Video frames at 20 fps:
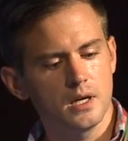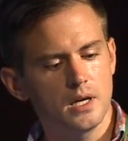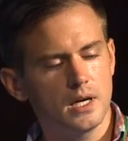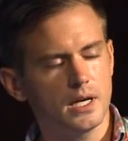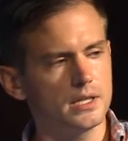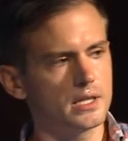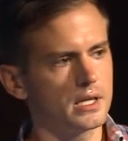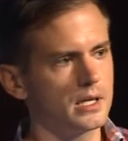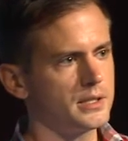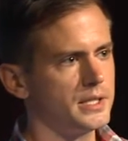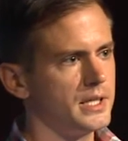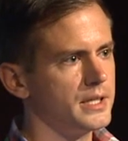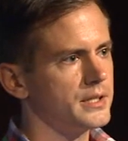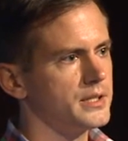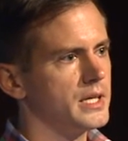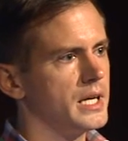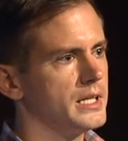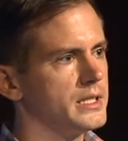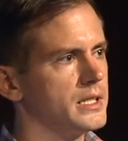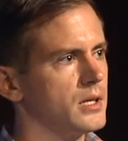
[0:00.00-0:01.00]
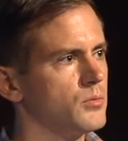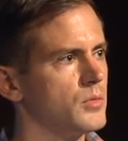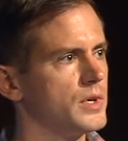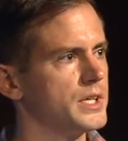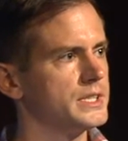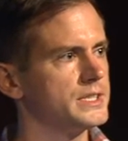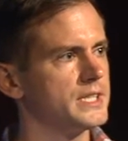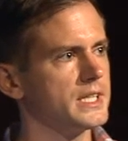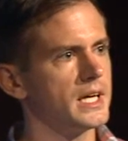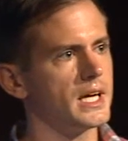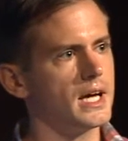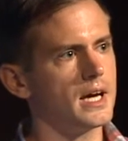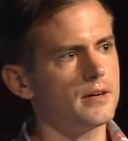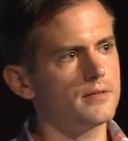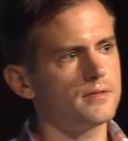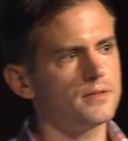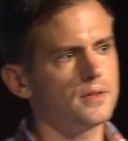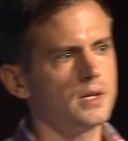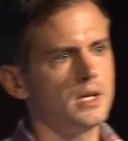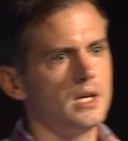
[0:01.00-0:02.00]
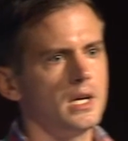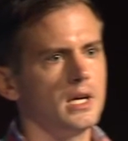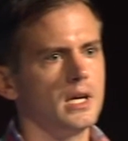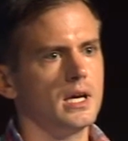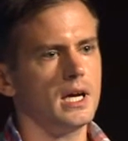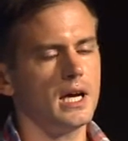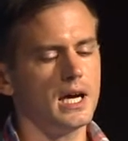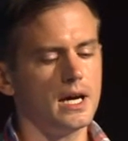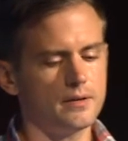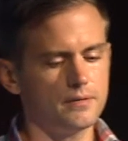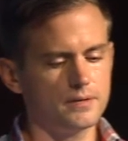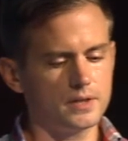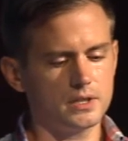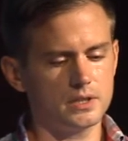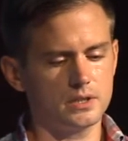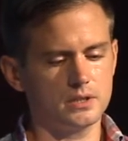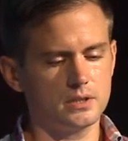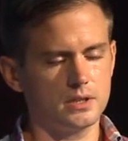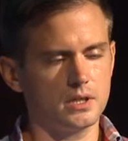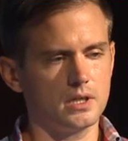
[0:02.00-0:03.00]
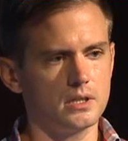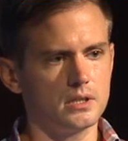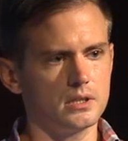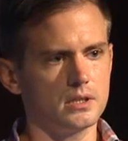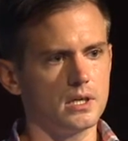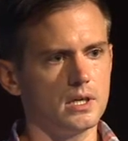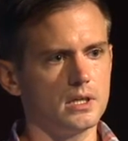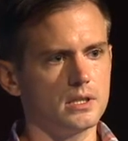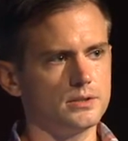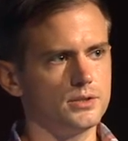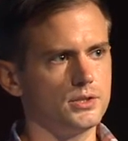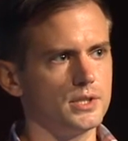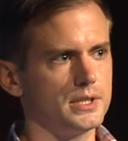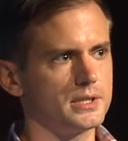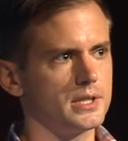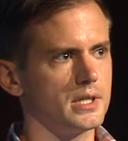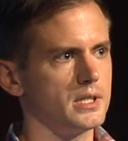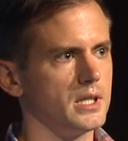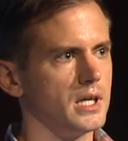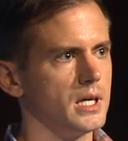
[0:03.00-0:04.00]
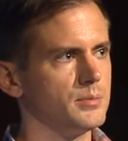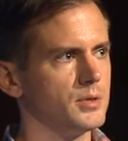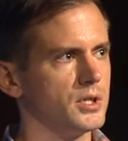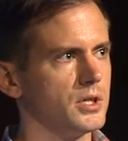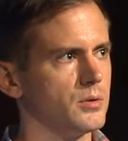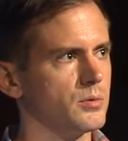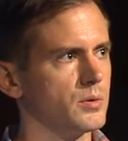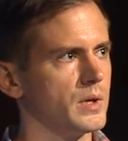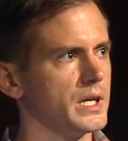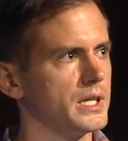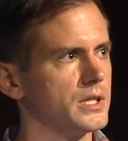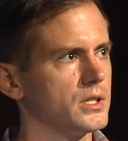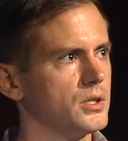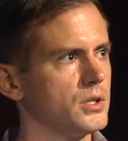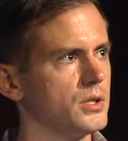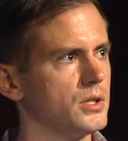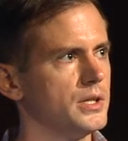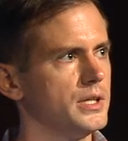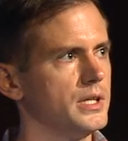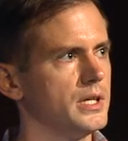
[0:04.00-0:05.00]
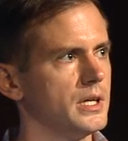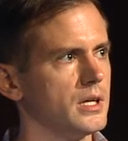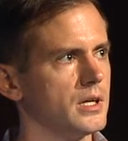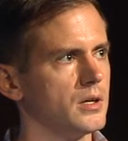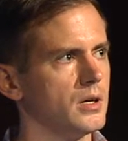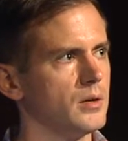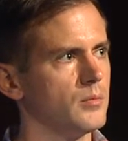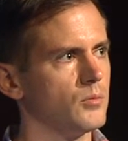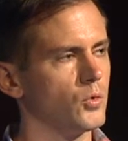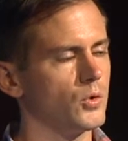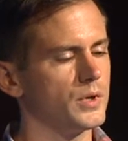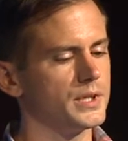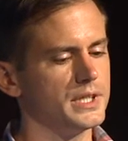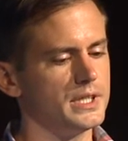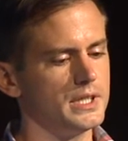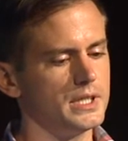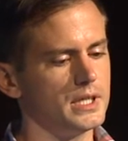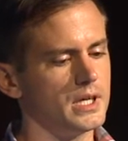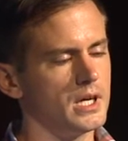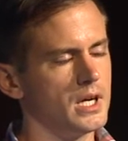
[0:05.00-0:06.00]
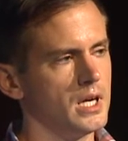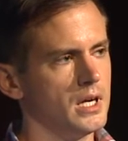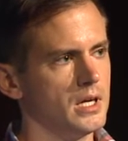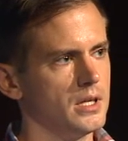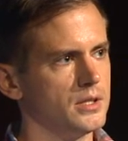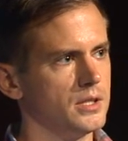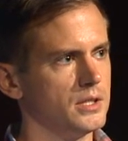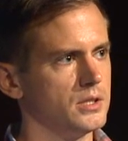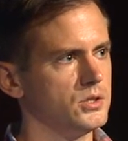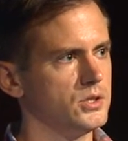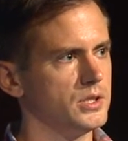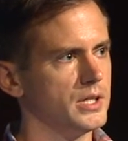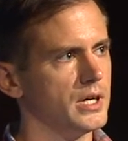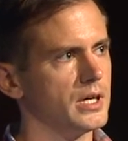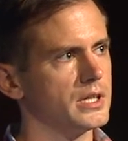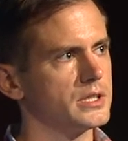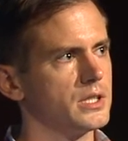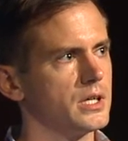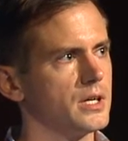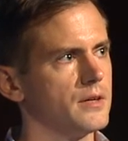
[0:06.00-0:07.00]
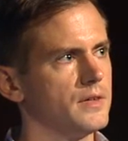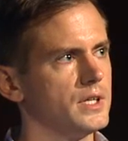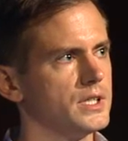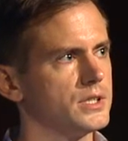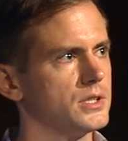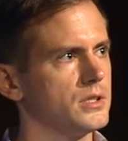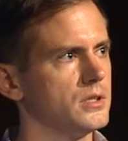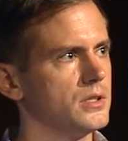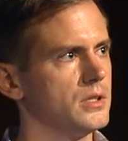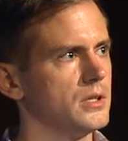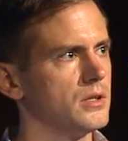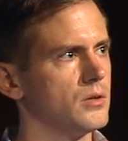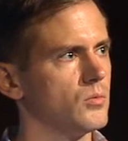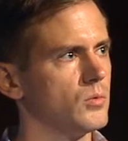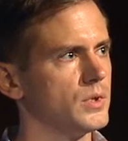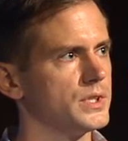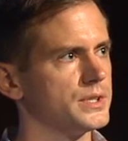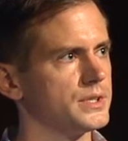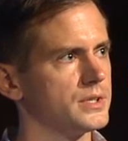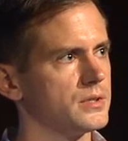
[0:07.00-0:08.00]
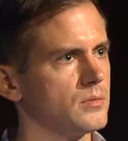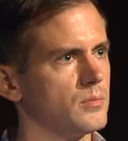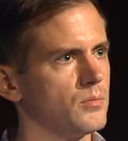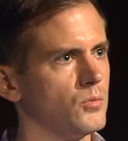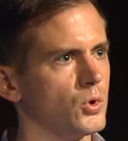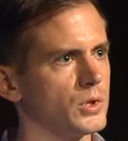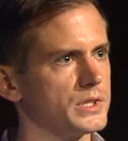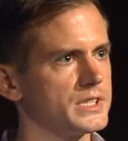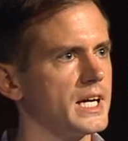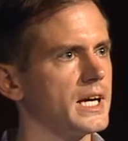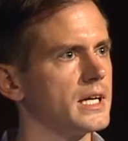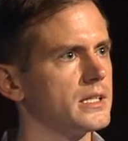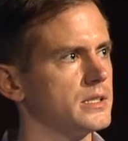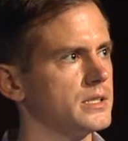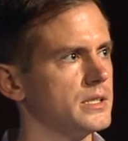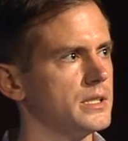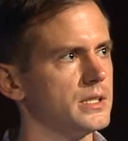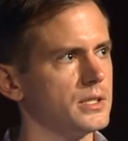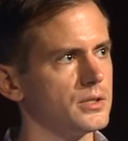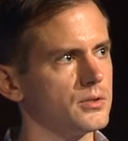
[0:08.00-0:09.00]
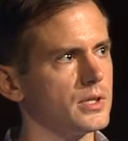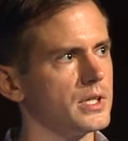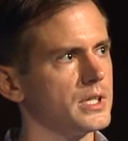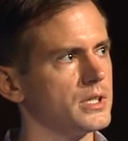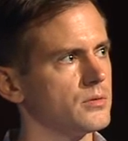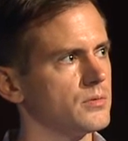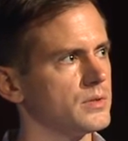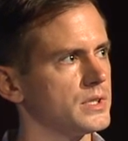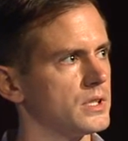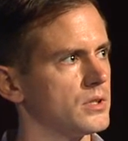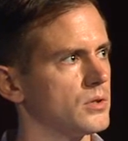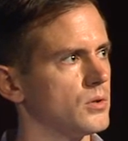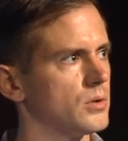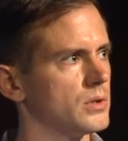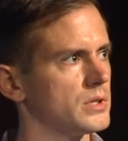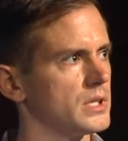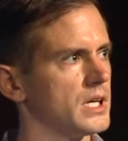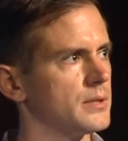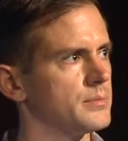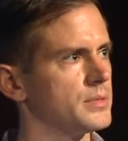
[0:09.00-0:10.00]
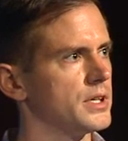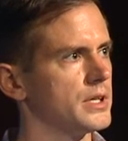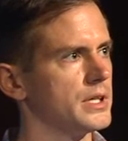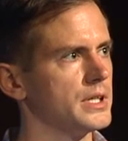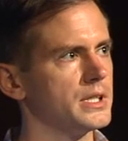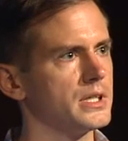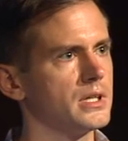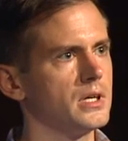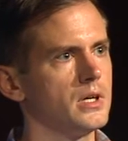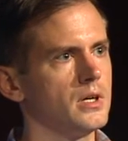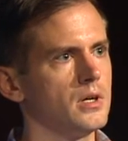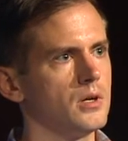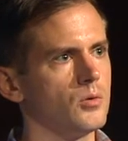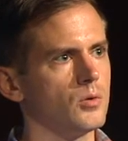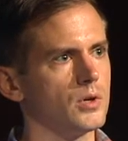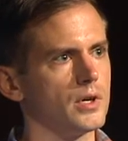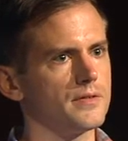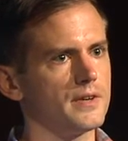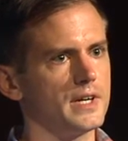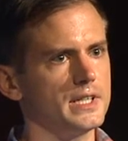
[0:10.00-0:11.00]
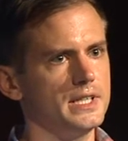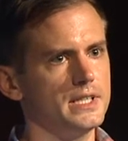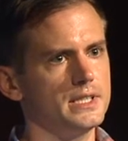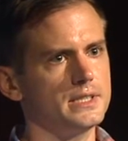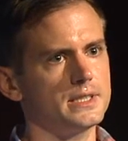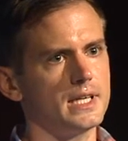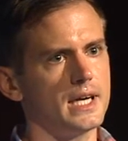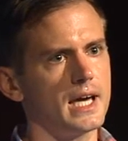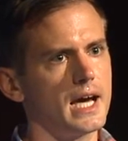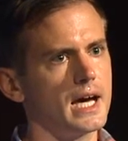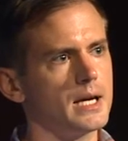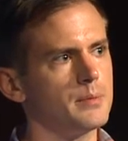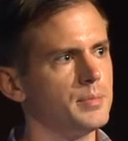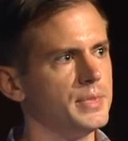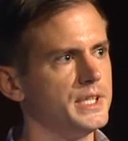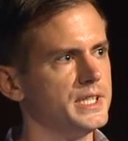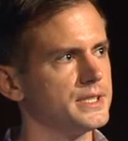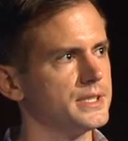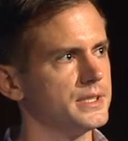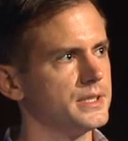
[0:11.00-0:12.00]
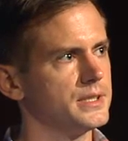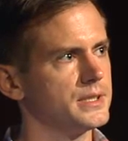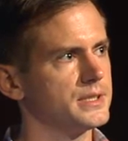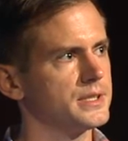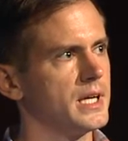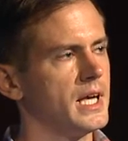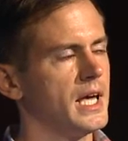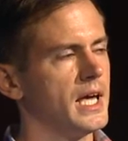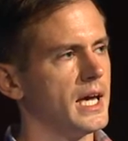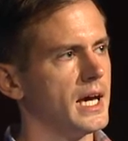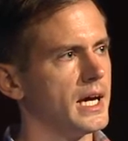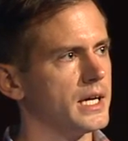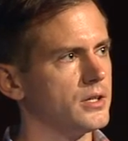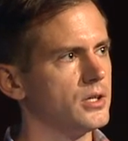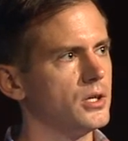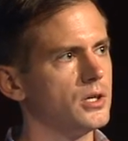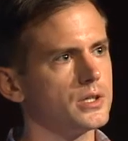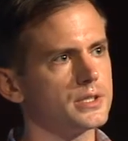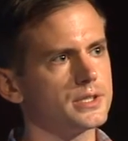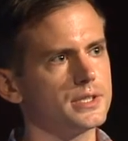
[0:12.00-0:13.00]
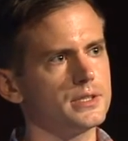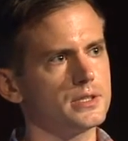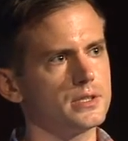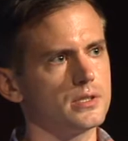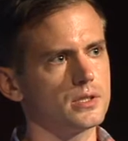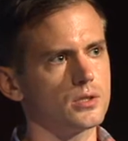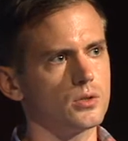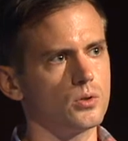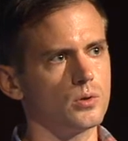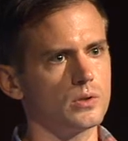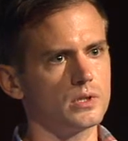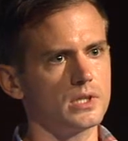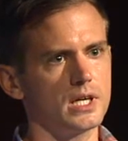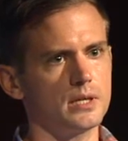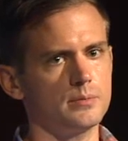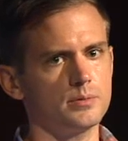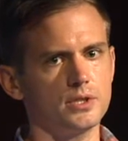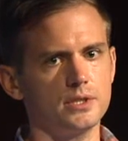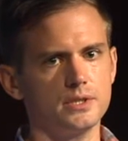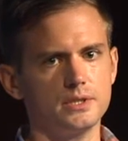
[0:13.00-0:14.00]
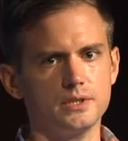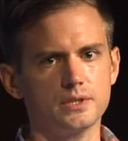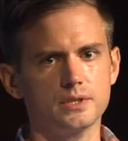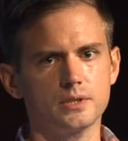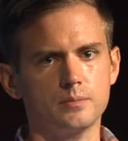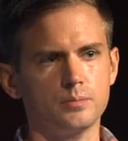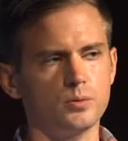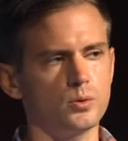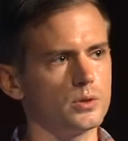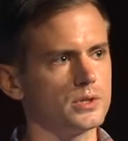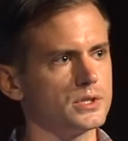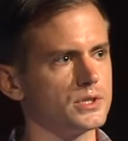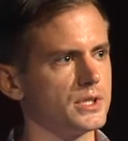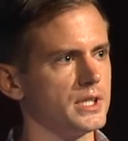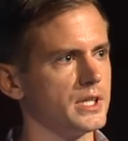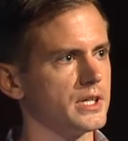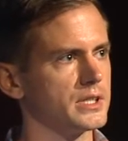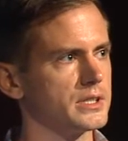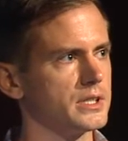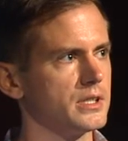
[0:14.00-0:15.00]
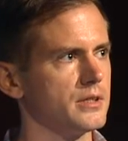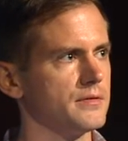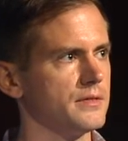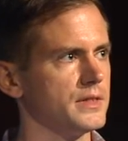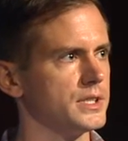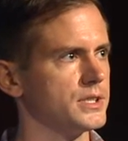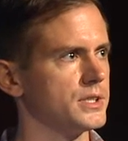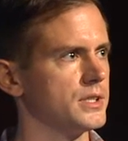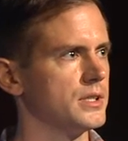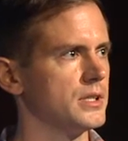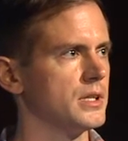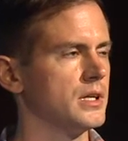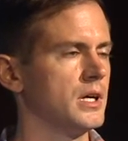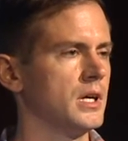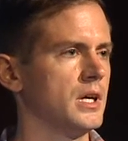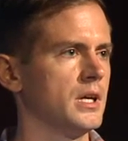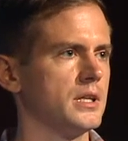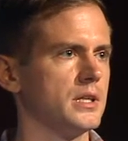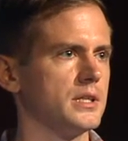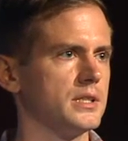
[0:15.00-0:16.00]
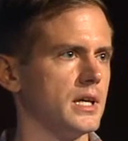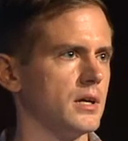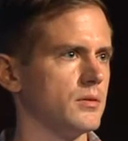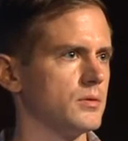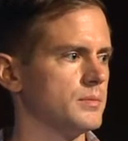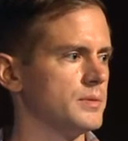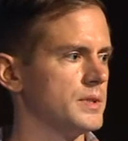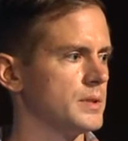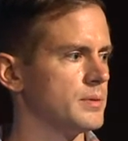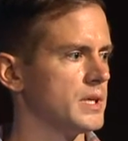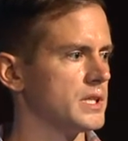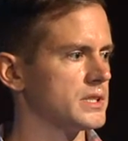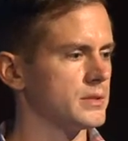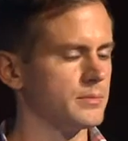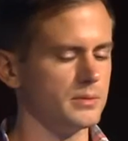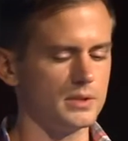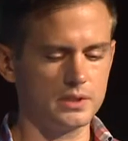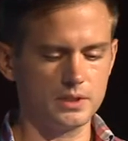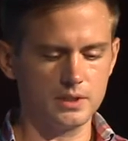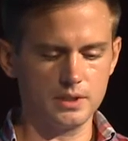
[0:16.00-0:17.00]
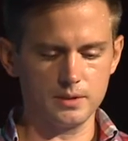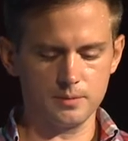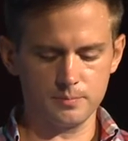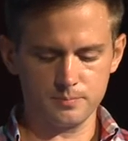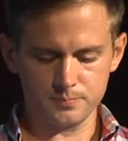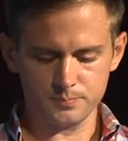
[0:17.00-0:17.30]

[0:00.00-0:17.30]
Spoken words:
And then on the other hand, I wanted to have a JSON library where I could, where the generic derivation was more tightly integrated with the core library, where if I needed to add pieces, add hooks into the core library to support generic derivation, that would be a possibility.